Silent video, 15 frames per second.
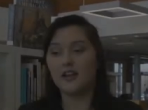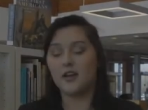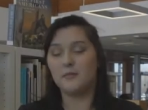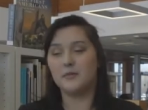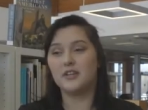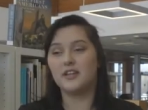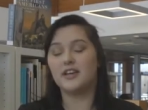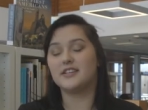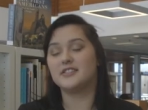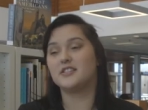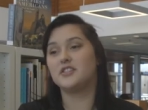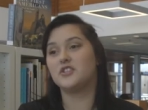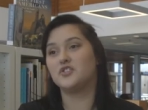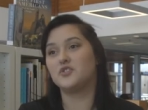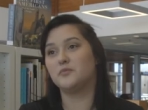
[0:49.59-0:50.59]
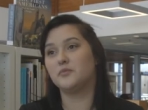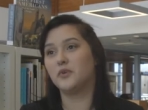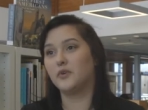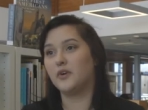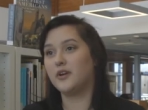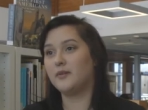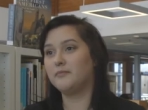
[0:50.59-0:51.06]
I'm in the esthetician
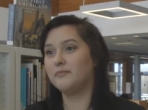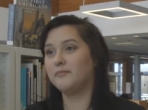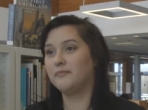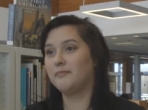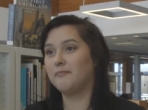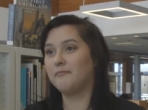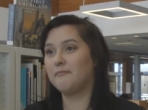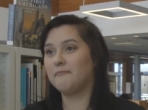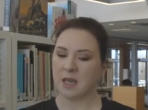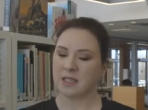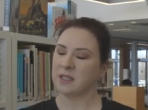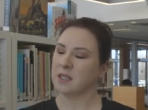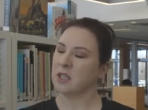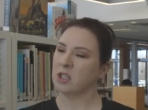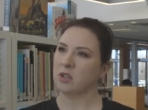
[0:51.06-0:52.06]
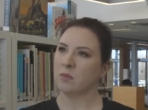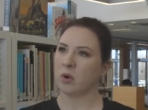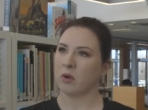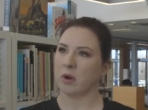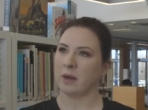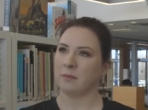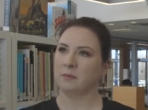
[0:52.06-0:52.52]
program. The esthetician
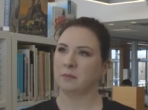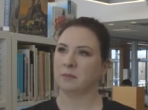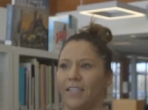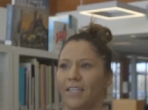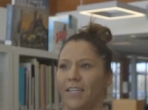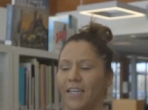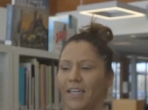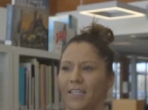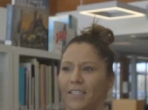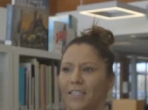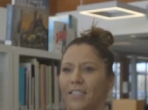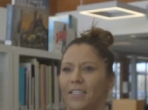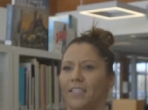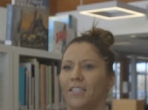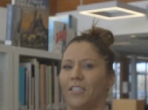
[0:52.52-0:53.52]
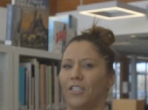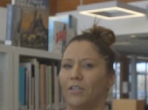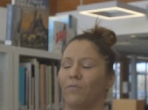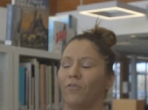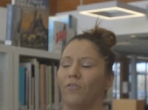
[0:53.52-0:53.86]
program. The esthetician